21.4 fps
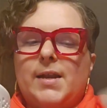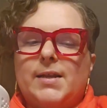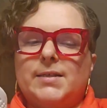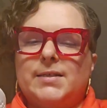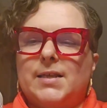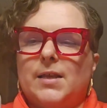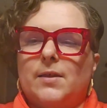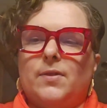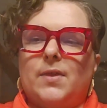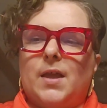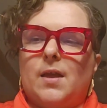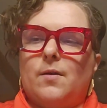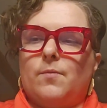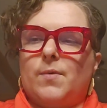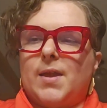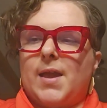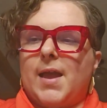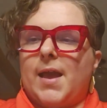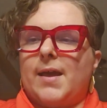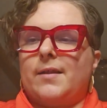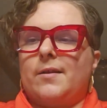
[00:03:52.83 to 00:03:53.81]
I said that
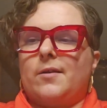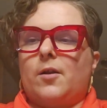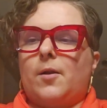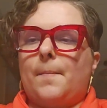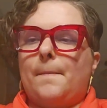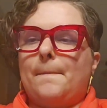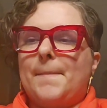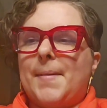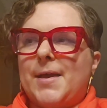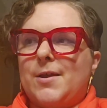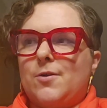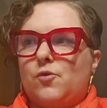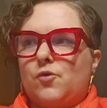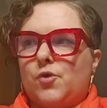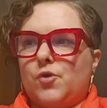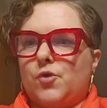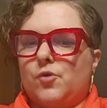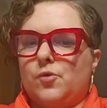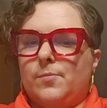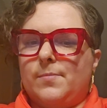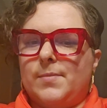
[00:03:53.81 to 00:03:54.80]
we had in our
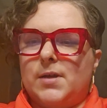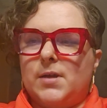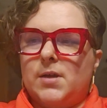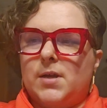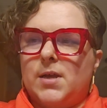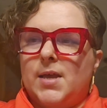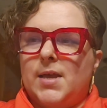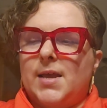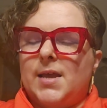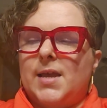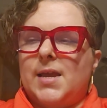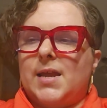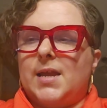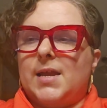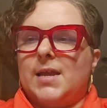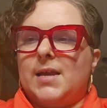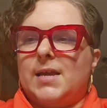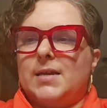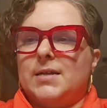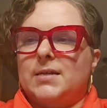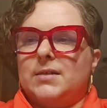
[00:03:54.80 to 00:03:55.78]
bedroom.
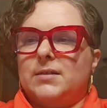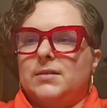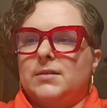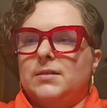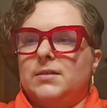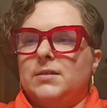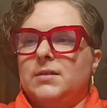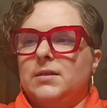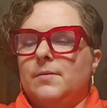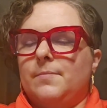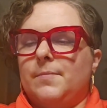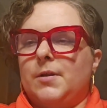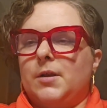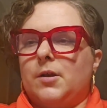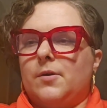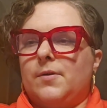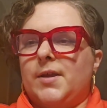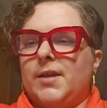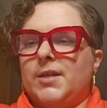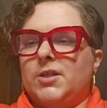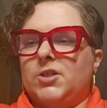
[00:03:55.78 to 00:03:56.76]
And I'm going to
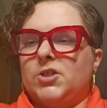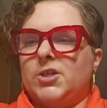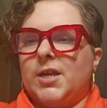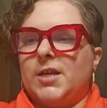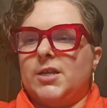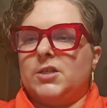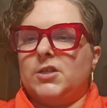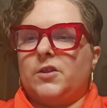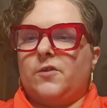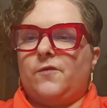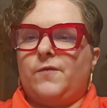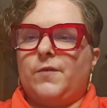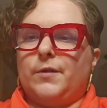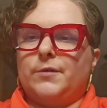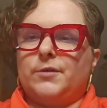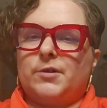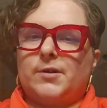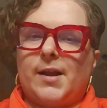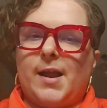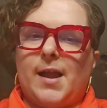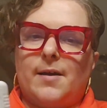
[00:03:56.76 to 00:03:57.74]
go ahead and change the
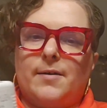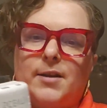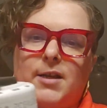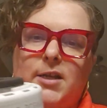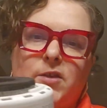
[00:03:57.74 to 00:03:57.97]
filter out.